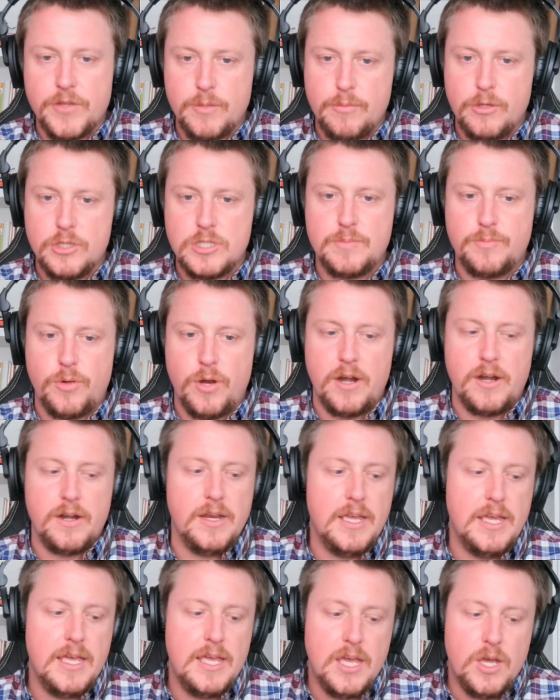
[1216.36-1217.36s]
But for the
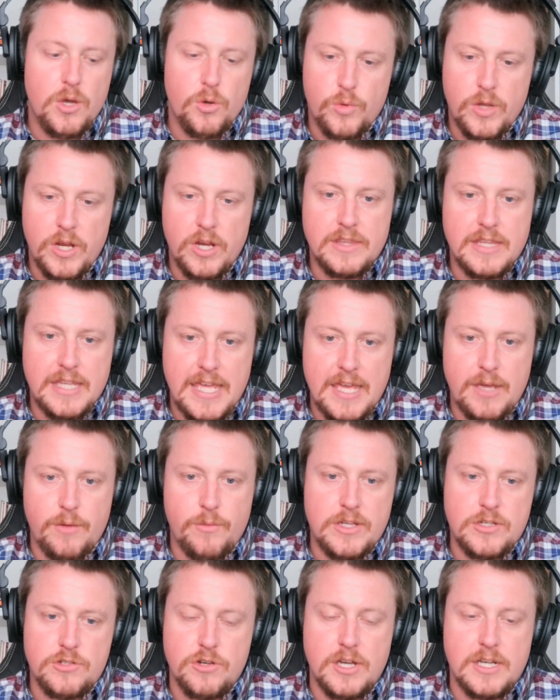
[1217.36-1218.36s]
most part, we are
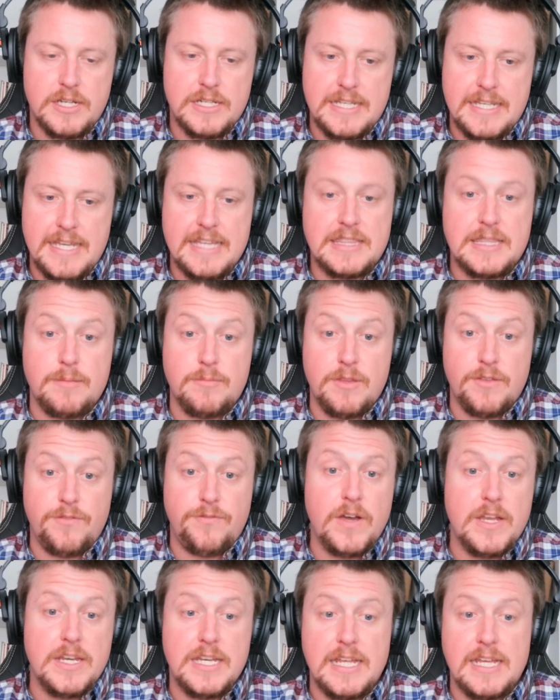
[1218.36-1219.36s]
the gateway drug to
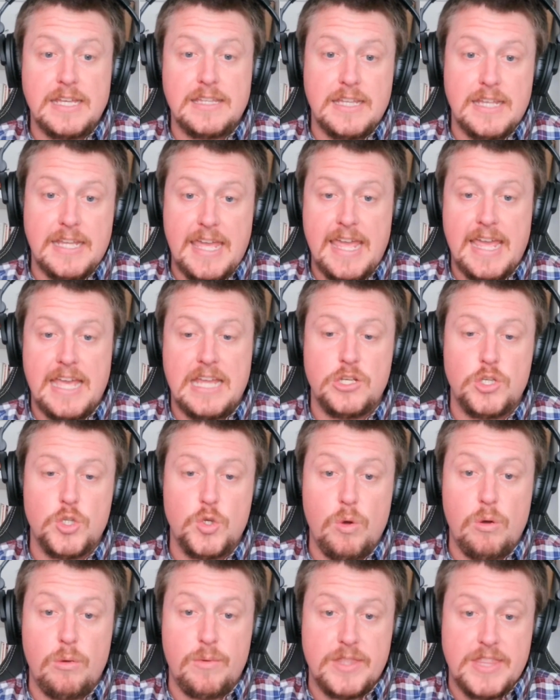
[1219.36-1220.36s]
get them the funding, and they
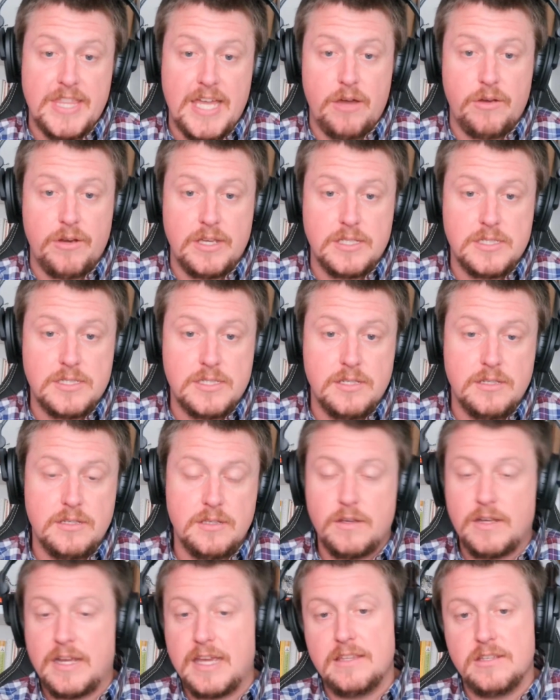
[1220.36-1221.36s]
can't do it without
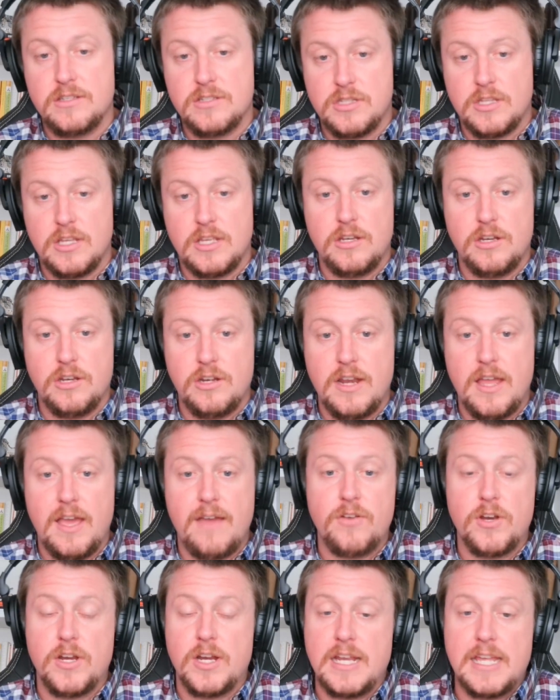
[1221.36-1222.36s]
us. Okay,
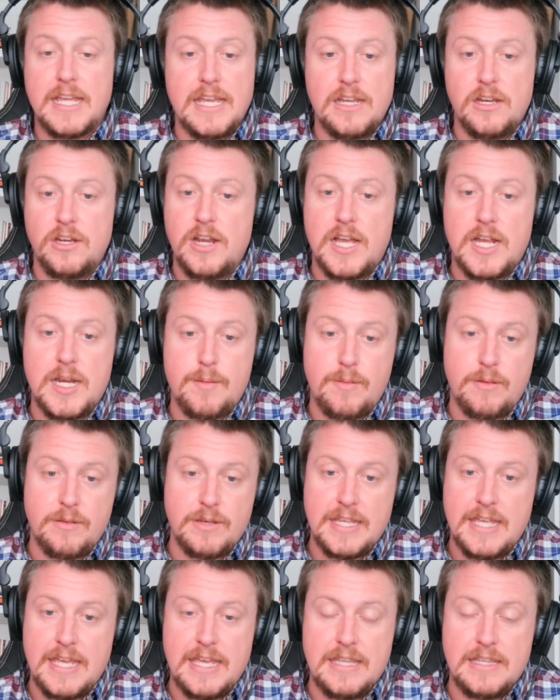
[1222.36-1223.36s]
you're not going to be
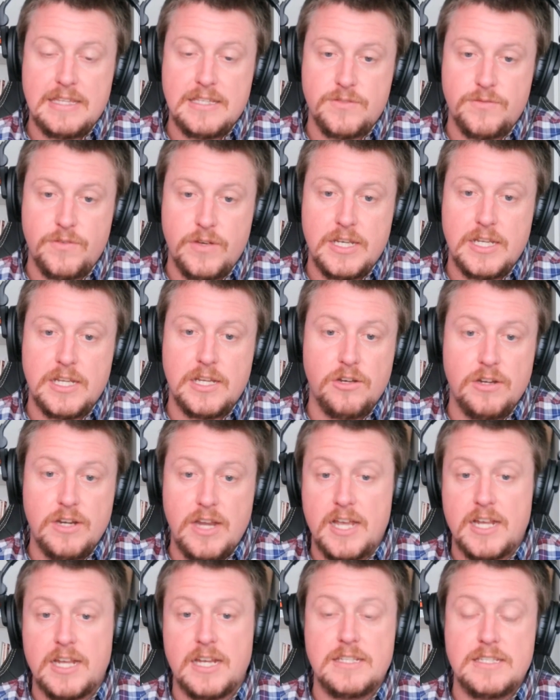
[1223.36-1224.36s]
able to get this
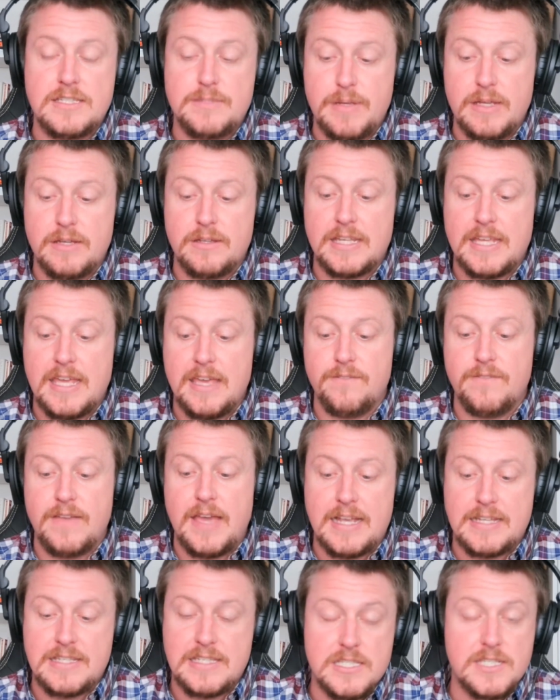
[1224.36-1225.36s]
funding. You're not going to be able to
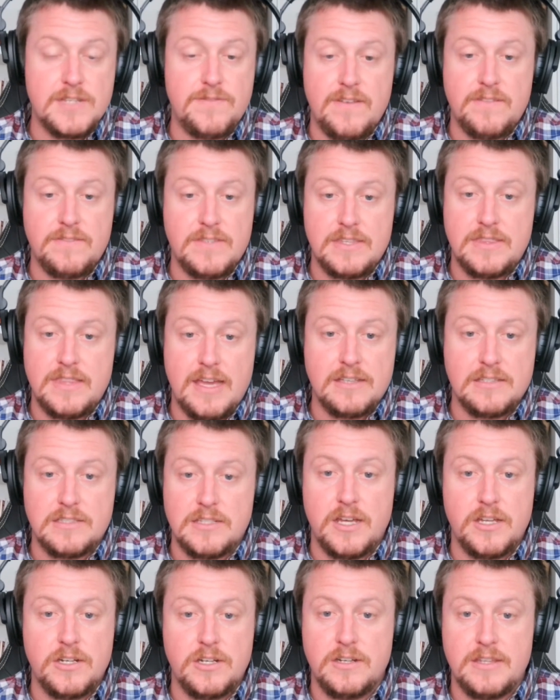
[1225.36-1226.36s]
get access to
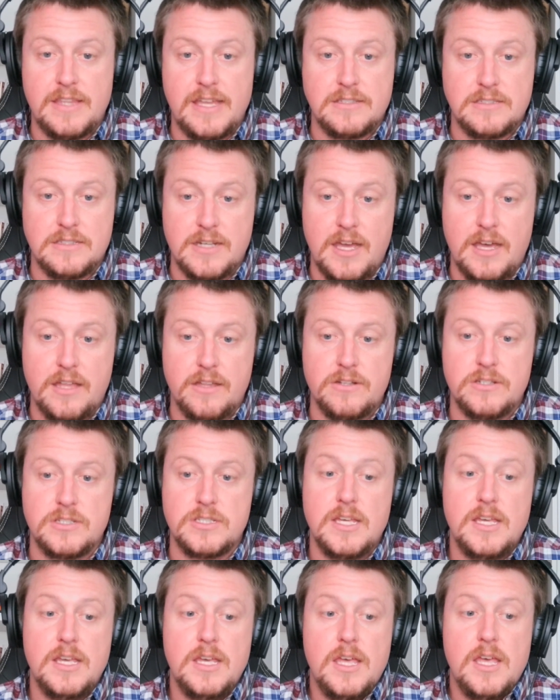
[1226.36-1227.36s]
$50,000,
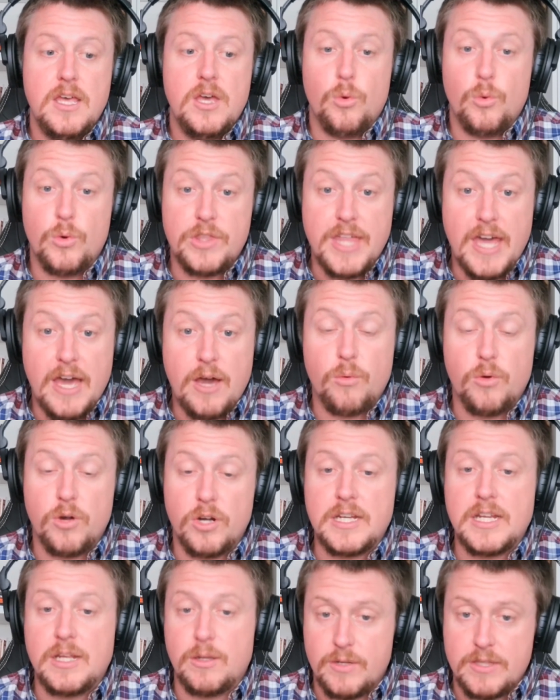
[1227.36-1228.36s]
$100,000
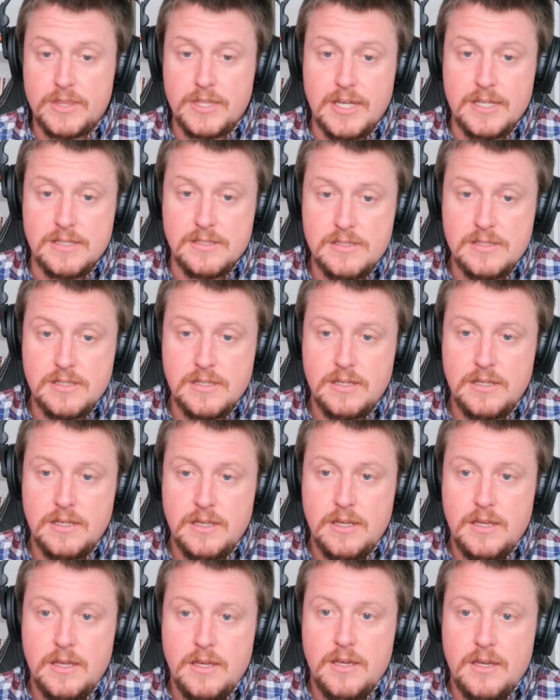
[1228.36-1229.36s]
without working with
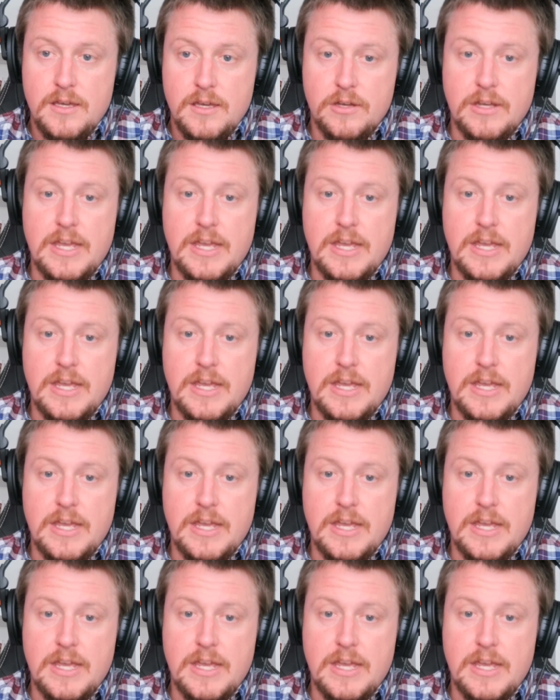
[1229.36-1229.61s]
us.